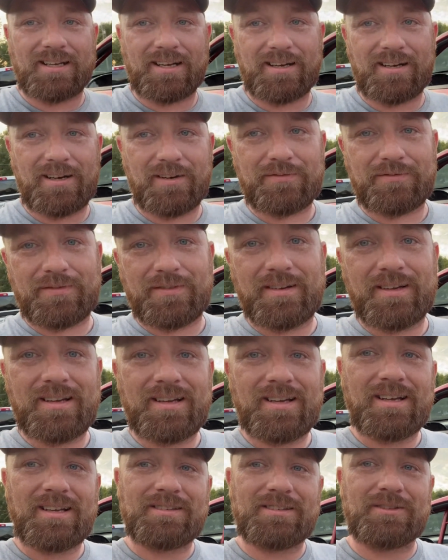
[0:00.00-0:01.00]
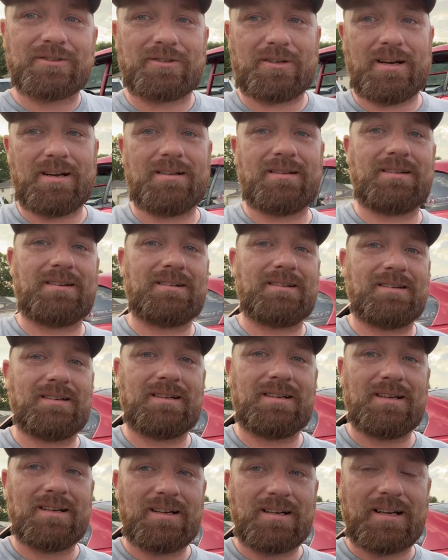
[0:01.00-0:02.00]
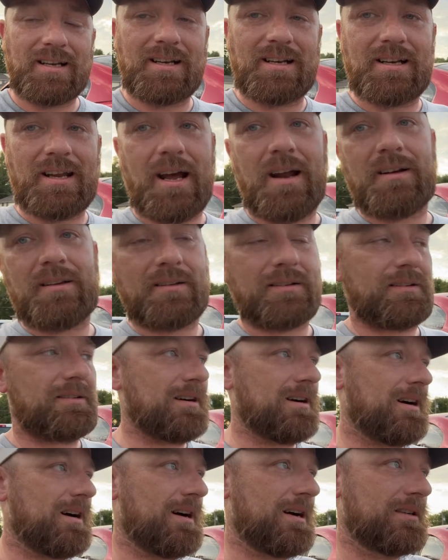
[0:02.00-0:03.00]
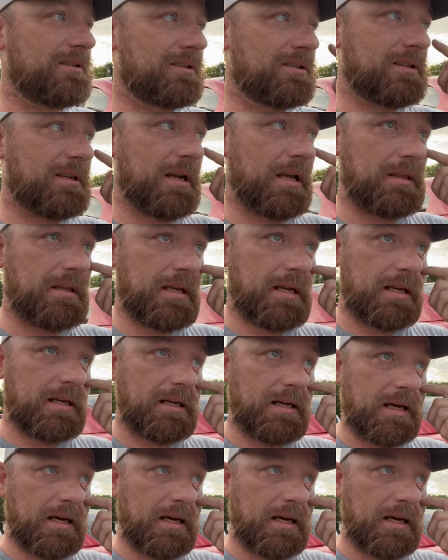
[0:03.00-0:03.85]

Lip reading: off the trailer, get it down in the garage, and then